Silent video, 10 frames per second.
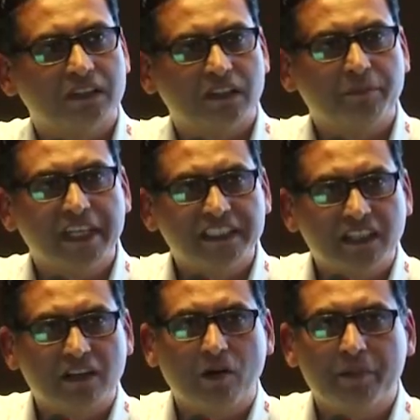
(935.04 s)
The major
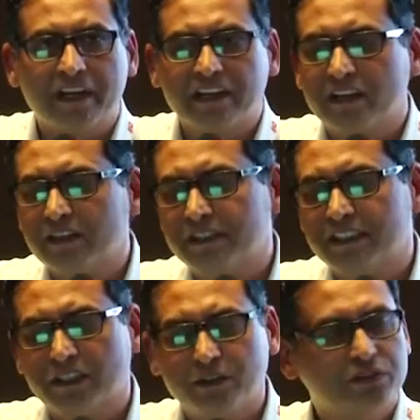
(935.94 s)
raw material which
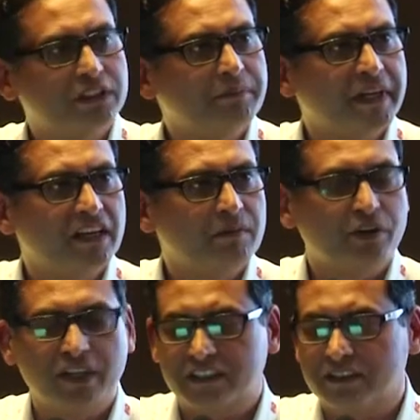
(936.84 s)
are used in panel
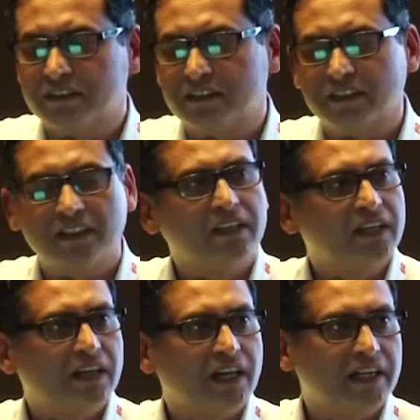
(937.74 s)
productions
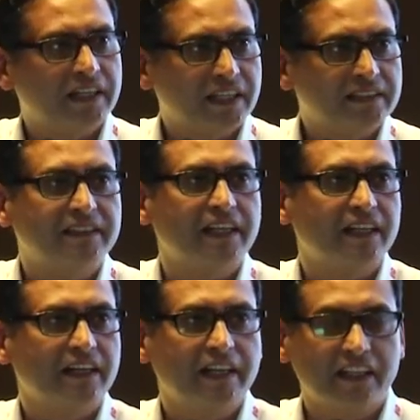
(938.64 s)
are taxed
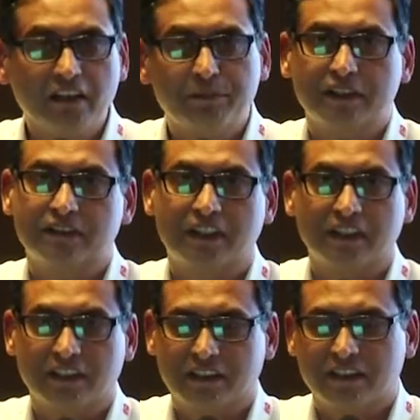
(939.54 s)
at 18%,
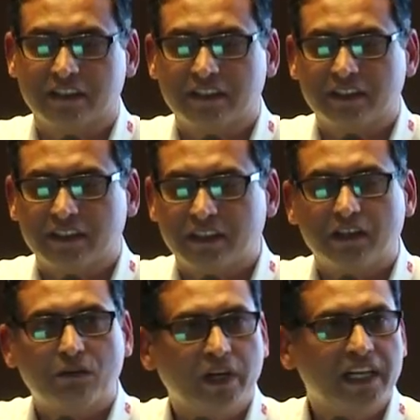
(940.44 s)

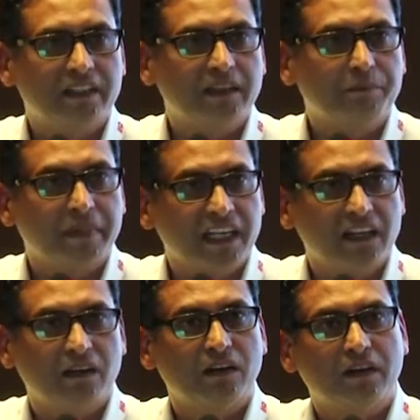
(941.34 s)
while the
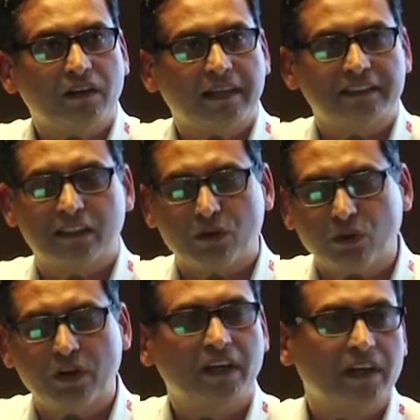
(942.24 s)
panel as a
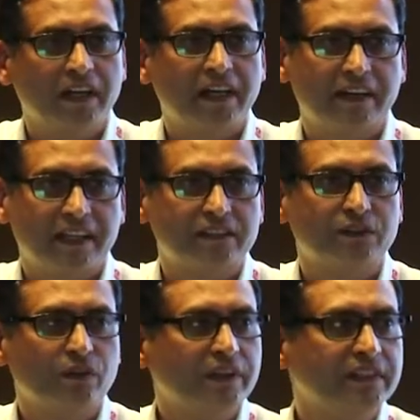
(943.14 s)
whole attracts
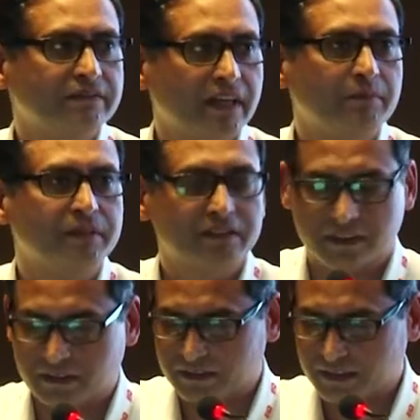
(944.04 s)
only the 5%.